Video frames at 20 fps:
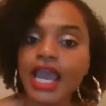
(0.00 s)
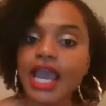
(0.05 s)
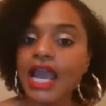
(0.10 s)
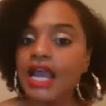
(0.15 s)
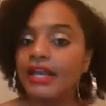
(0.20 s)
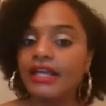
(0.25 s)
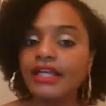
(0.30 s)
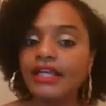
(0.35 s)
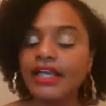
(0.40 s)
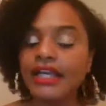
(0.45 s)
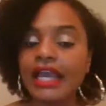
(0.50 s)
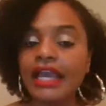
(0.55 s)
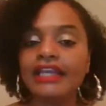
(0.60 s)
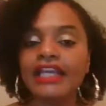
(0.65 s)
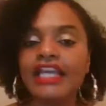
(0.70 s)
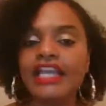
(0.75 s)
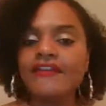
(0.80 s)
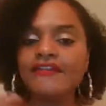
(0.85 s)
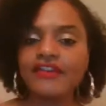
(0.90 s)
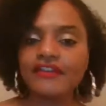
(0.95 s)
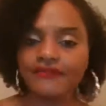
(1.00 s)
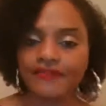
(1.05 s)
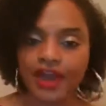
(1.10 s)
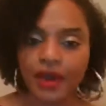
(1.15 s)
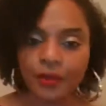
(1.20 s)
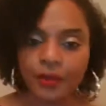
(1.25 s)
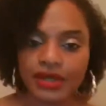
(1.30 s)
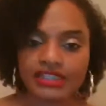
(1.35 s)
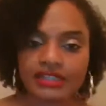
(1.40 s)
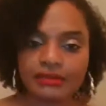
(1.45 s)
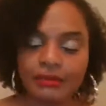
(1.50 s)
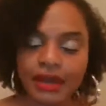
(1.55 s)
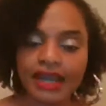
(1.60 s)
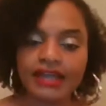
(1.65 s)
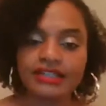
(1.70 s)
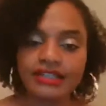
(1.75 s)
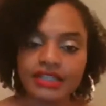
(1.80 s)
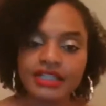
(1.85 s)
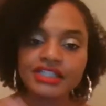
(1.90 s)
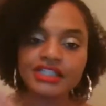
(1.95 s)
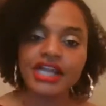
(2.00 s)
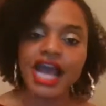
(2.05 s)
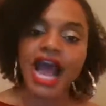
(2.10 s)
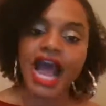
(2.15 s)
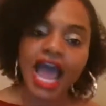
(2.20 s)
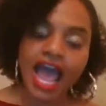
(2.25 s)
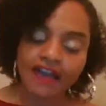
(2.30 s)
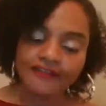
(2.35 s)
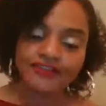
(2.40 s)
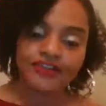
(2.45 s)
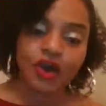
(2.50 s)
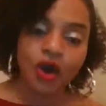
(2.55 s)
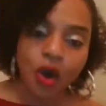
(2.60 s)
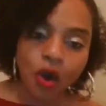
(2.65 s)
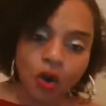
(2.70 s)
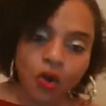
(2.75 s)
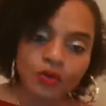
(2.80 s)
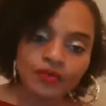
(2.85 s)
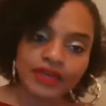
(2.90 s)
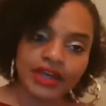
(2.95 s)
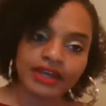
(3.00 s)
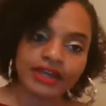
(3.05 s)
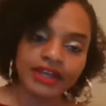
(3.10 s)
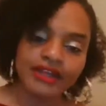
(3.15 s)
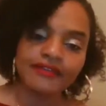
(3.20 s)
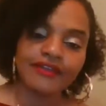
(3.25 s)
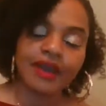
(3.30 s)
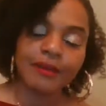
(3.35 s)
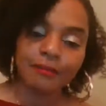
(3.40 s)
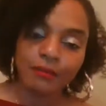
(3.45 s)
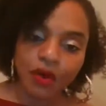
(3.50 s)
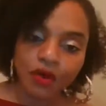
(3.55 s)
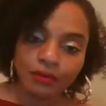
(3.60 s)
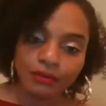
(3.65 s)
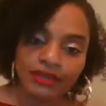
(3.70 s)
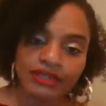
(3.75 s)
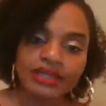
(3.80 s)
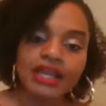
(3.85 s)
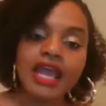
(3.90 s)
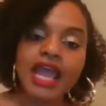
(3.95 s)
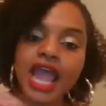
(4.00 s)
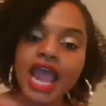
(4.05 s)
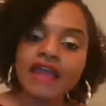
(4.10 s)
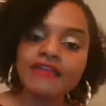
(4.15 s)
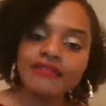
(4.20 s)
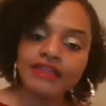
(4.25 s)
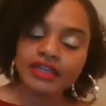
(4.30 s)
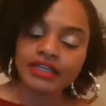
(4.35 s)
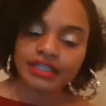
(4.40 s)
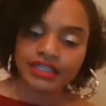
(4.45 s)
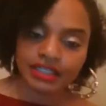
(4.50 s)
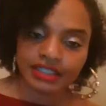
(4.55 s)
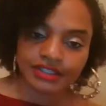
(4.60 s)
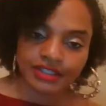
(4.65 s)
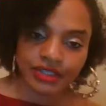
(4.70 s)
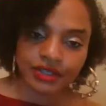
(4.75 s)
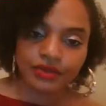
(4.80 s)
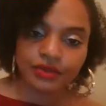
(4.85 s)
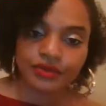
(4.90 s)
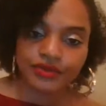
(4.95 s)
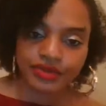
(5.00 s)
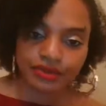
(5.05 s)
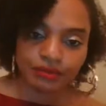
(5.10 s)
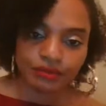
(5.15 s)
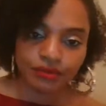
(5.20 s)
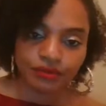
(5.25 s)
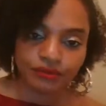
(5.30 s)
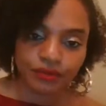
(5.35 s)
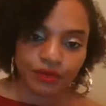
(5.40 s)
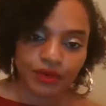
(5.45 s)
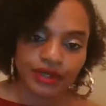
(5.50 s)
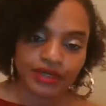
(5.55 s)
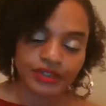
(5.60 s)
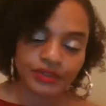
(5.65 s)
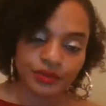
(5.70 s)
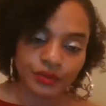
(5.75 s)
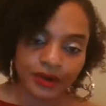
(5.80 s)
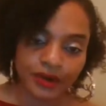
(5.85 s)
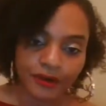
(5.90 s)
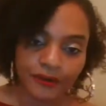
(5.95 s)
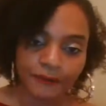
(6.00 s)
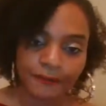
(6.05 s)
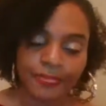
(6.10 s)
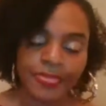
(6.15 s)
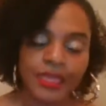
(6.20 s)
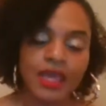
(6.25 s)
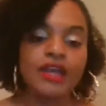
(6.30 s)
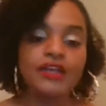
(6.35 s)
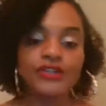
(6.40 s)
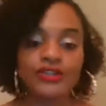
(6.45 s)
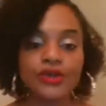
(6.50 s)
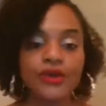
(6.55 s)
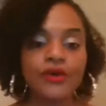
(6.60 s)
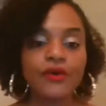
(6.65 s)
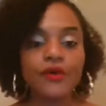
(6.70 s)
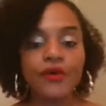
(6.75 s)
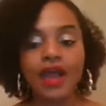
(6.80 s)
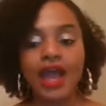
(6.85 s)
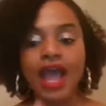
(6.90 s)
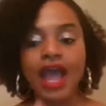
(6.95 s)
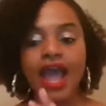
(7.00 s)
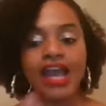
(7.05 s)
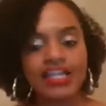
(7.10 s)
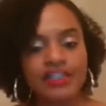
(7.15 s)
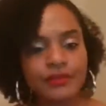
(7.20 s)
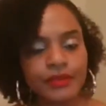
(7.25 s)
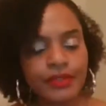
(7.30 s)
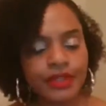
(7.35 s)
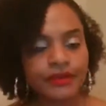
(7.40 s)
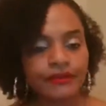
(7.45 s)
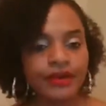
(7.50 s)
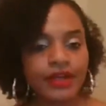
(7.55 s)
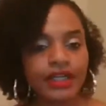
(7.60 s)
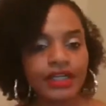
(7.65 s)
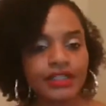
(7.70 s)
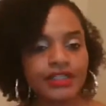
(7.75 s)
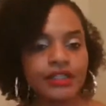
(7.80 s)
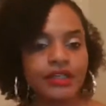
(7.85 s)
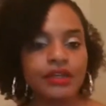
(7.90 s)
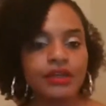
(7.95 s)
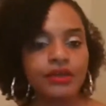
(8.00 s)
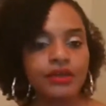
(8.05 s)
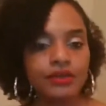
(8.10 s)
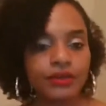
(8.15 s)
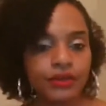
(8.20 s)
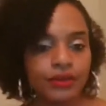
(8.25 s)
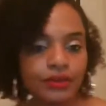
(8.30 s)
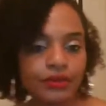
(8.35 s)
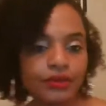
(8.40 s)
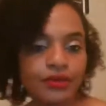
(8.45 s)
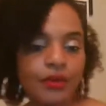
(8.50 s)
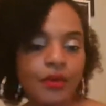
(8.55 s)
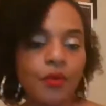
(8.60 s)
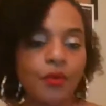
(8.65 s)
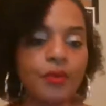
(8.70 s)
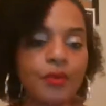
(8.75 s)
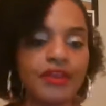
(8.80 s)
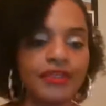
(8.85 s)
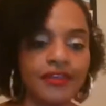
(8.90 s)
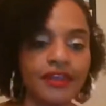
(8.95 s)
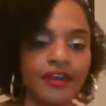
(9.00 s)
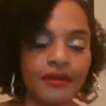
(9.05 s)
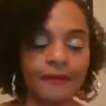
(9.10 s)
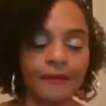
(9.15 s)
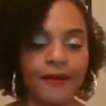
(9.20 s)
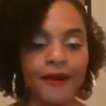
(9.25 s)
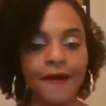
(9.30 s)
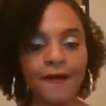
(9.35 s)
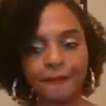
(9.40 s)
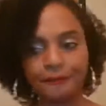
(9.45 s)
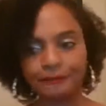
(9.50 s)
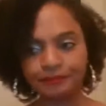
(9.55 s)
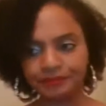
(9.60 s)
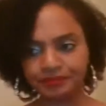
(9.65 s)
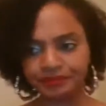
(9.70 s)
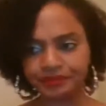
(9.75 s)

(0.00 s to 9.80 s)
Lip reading: And even if that wasn't my intention, I have to own that in that moment and then continue to move on as well. So as we get ready to conclude, when we think about